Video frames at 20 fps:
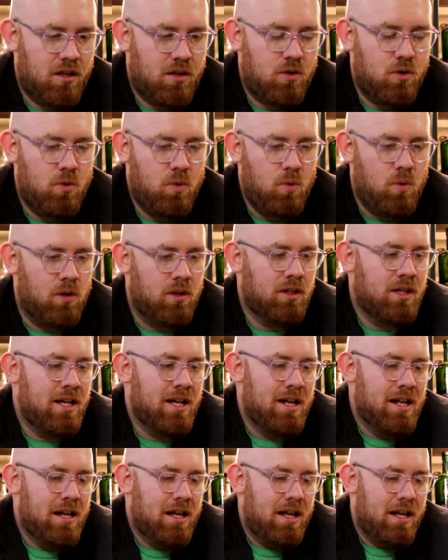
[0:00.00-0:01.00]
Cool.
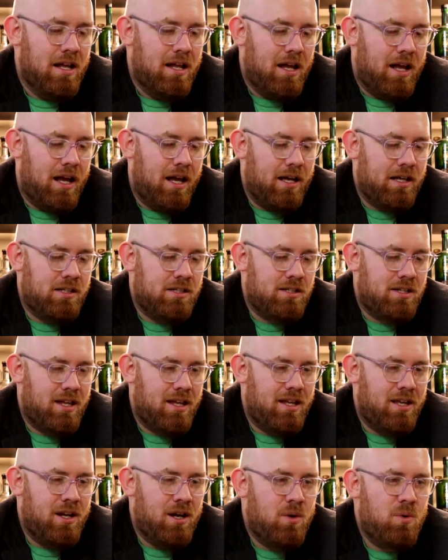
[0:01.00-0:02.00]
And,
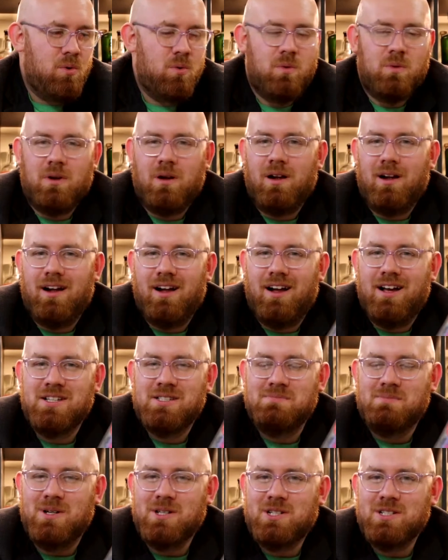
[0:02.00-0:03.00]
you know,
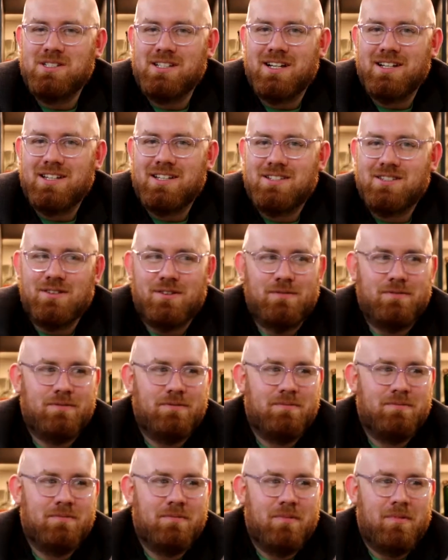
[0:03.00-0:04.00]
as much as I sort
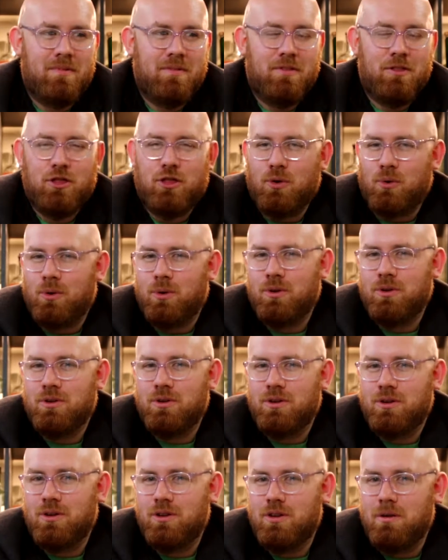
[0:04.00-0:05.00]
of thought
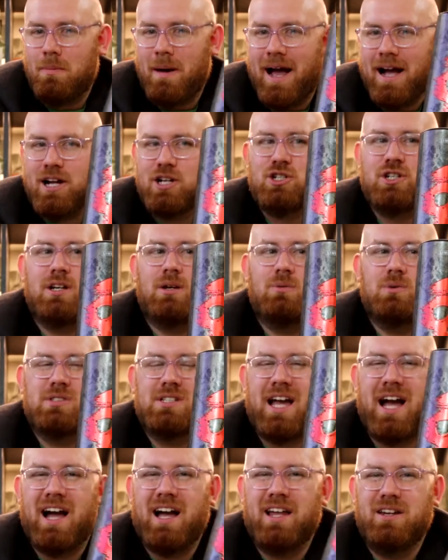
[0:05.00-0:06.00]
the packaging was
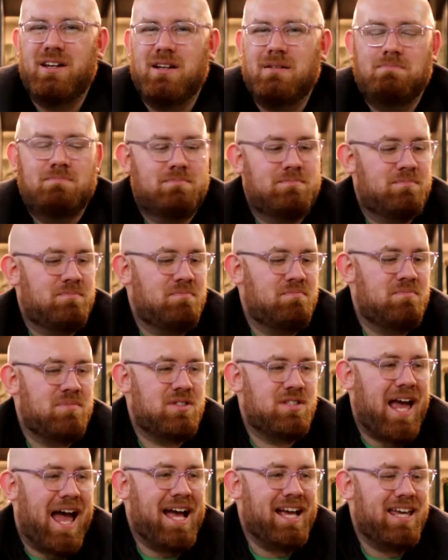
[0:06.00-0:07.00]
kind of
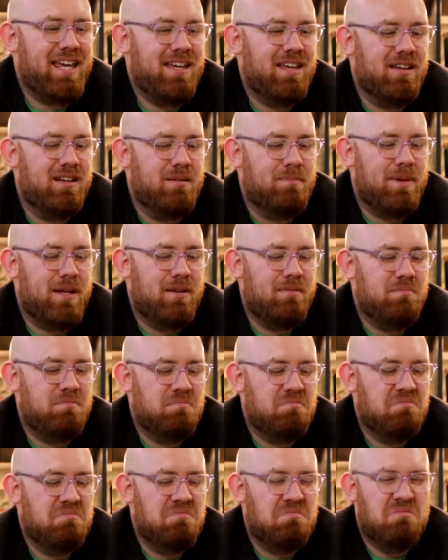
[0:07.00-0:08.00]
tacky and a bit
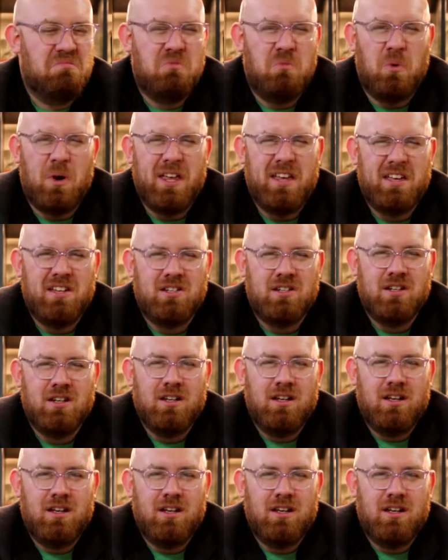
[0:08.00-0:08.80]
weird,